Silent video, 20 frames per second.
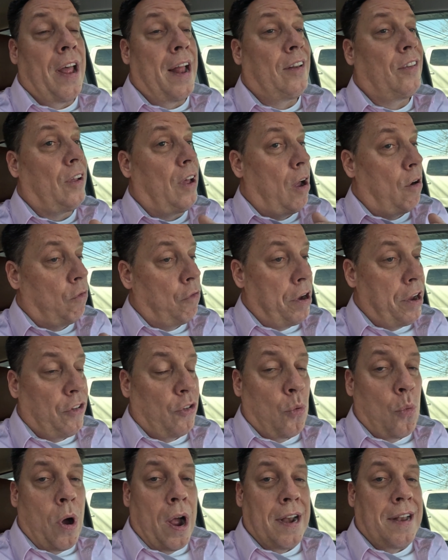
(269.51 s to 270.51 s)
That's a
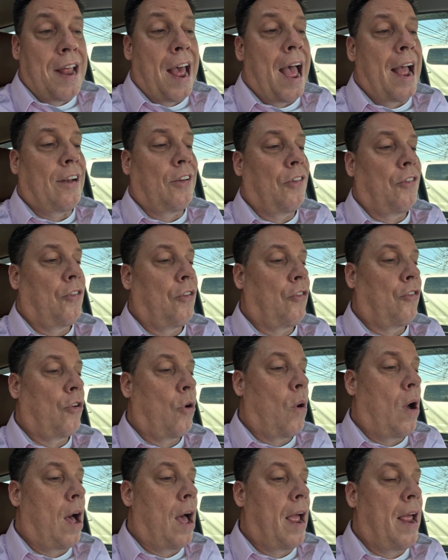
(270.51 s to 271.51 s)
reason why tax taxes are
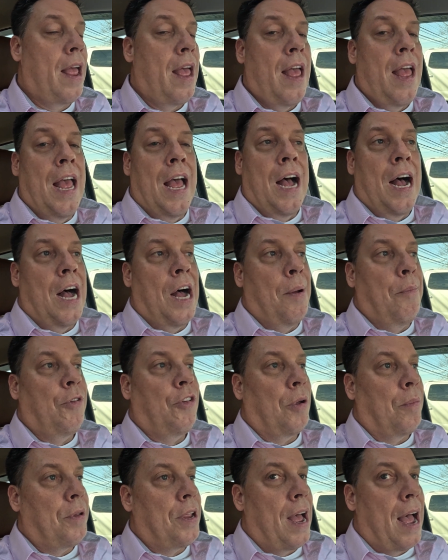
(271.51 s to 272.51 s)
so high. Um,
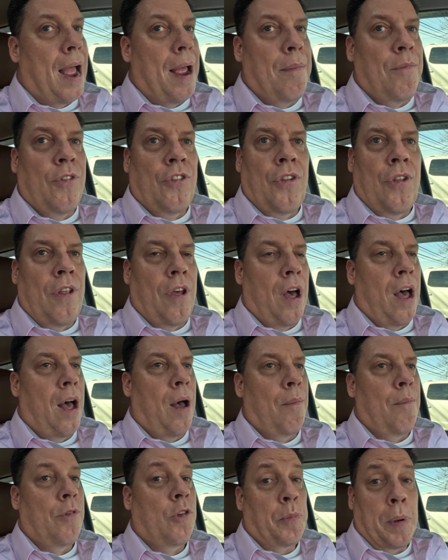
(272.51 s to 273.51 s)
sometimes,
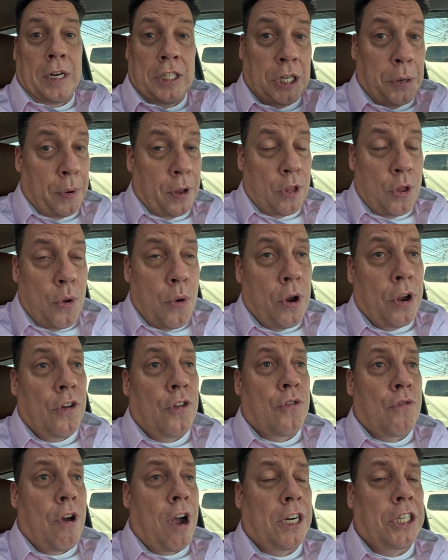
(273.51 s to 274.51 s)
um, especially with new
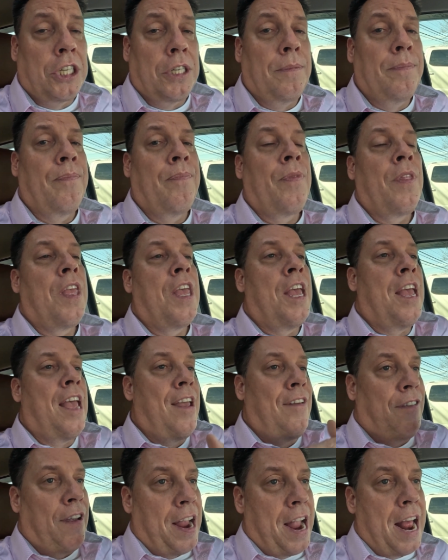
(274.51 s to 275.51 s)
construction,
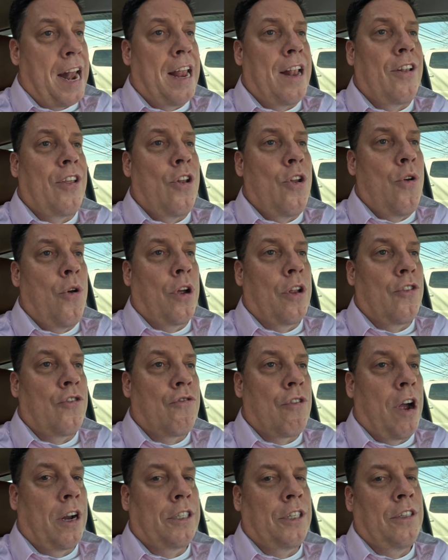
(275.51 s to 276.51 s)
if you get into new
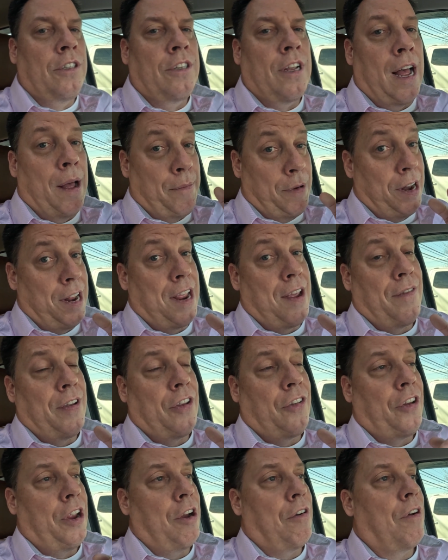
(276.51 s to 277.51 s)
constructions, I'm going to give you
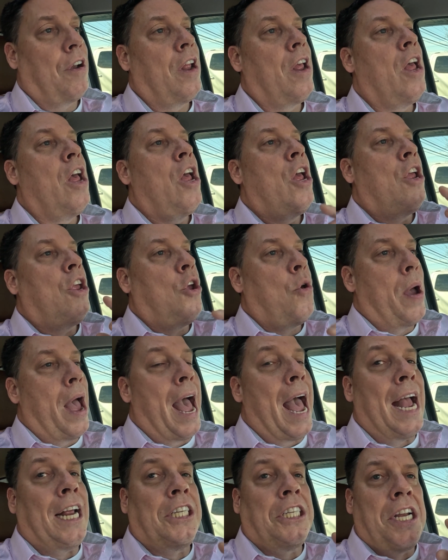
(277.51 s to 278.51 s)
a secret. You
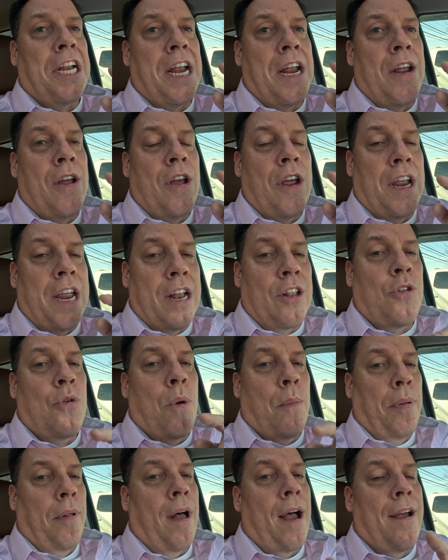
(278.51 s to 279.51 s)
actually get
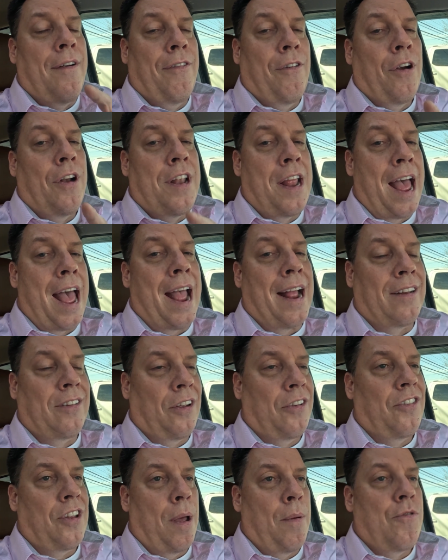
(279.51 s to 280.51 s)
to apply for a tax
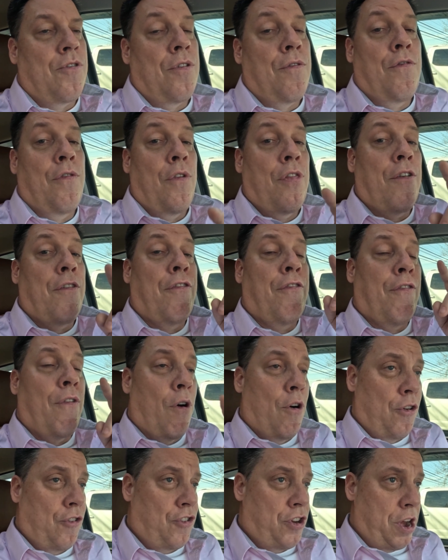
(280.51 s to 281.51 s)
exemption for the
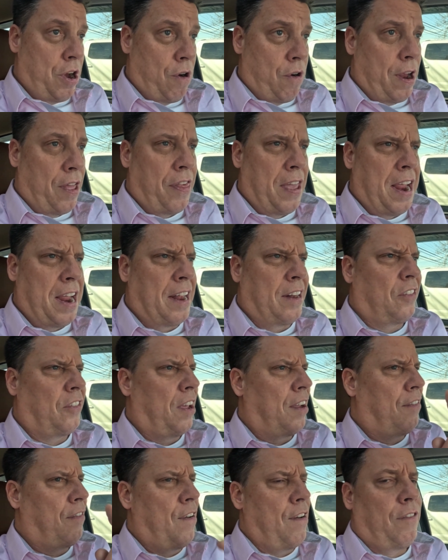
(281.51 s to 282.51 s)
first year. I think it's
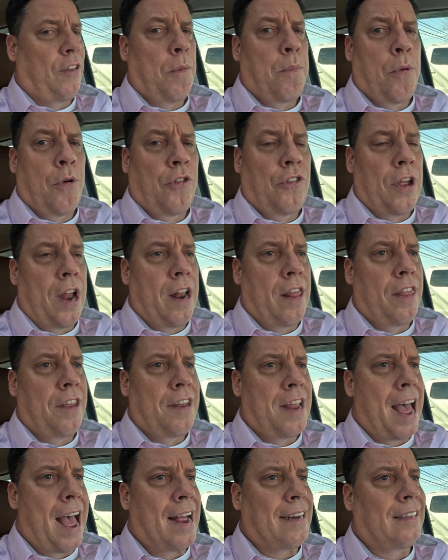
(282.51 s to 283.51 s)
like 50% of the
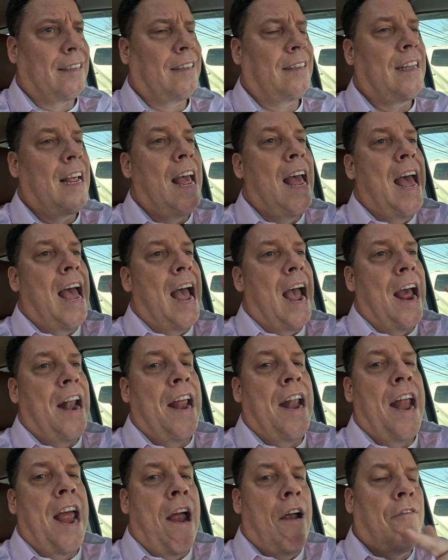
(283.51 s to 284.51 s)
taxes, and
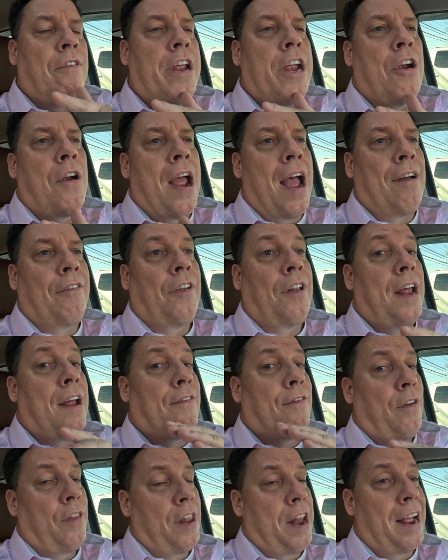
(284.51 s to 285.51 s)
then every year after
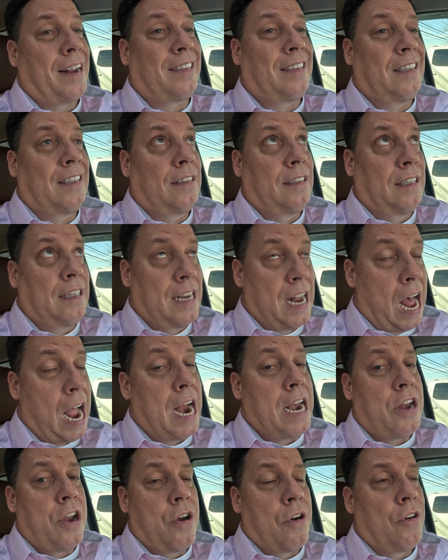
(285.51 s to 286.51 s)
that, for the next
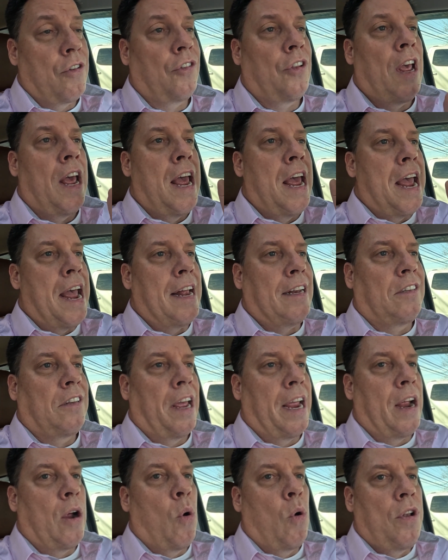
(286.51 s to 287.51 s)
nine years, it's
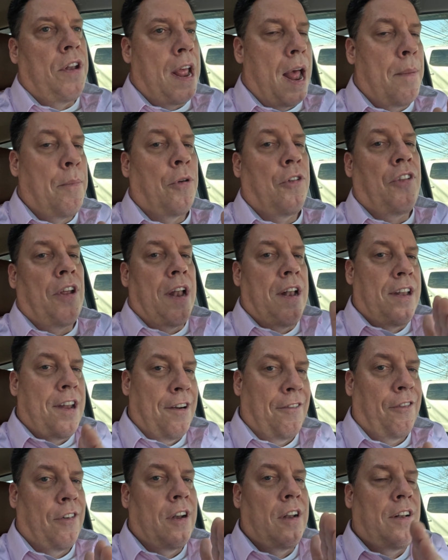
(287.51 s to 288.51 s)
like 10%
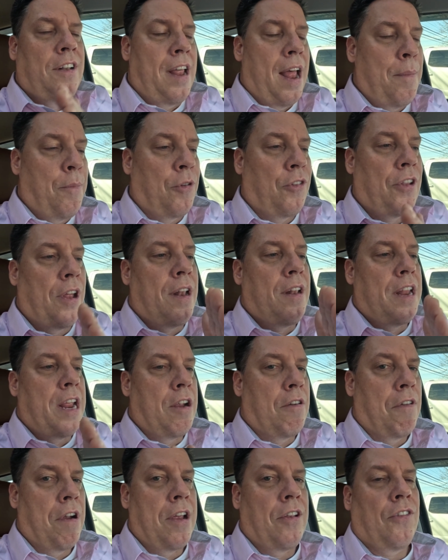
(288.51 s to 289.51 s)
different, 10%
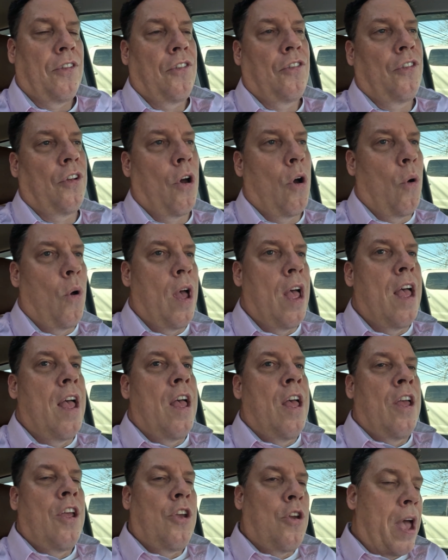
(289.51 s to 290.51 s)
decreases. So
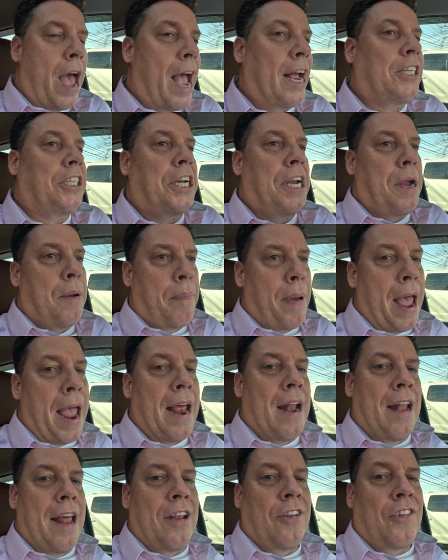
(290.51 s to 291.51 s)
you actually are
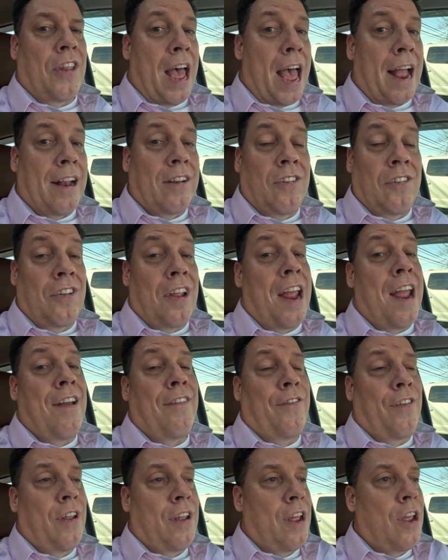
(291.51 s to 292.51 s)
paying less taxes
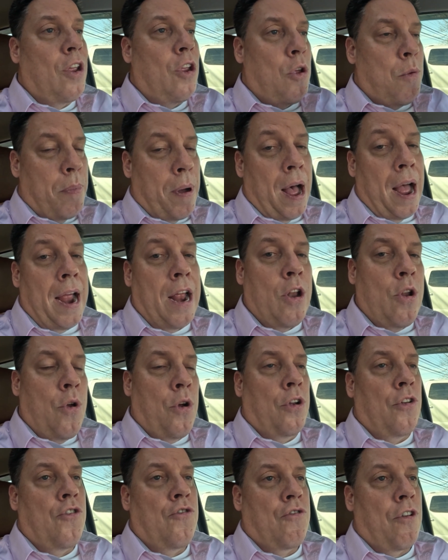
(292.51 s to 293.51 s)
if you buy a
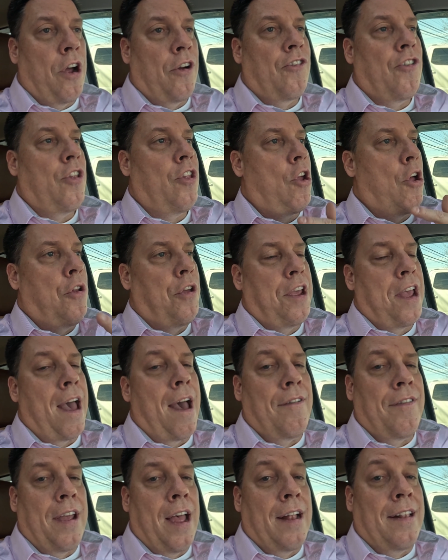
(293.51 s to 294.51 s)
new construction. The only
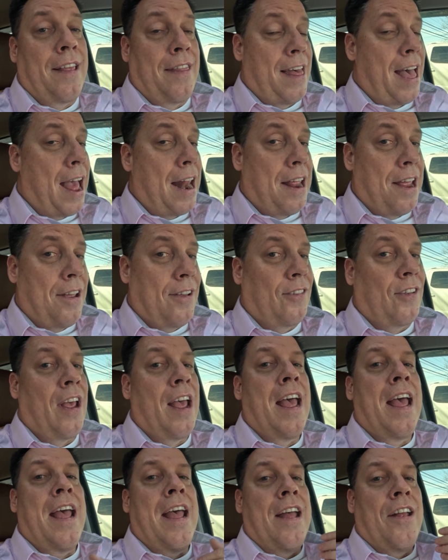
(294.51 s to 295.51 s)
caveat to that is
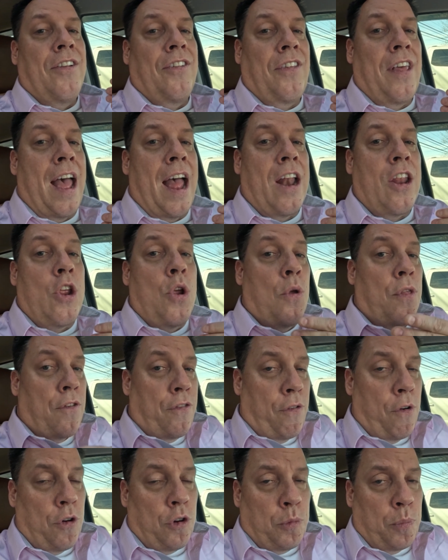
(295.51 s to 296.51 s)
is that you're the
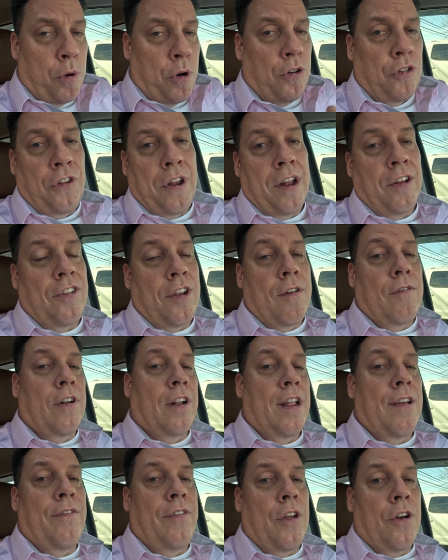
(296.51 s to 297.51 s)
first person that's ever
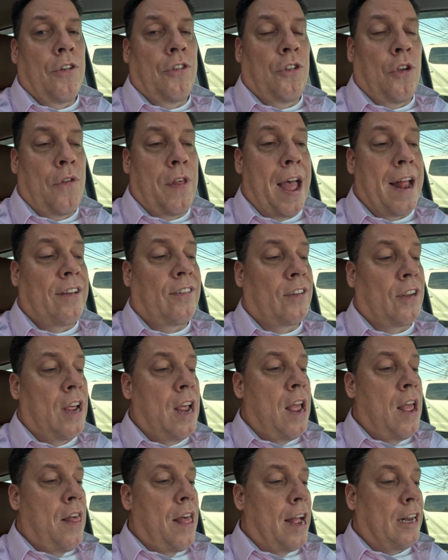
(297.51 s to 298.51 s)
lived there. So that's
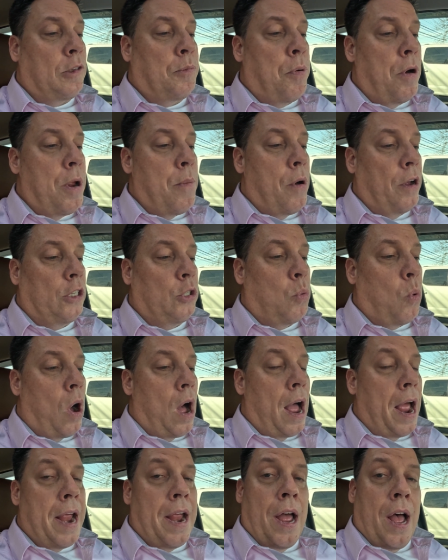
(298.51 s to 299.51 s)
that's pretty much
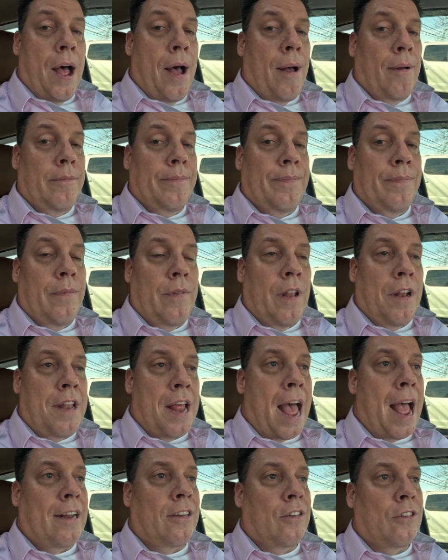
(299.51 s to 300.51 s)
why um, the
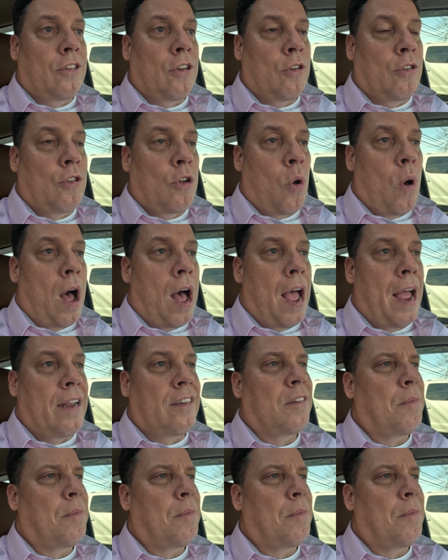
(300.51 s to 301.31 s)
taxes are so high.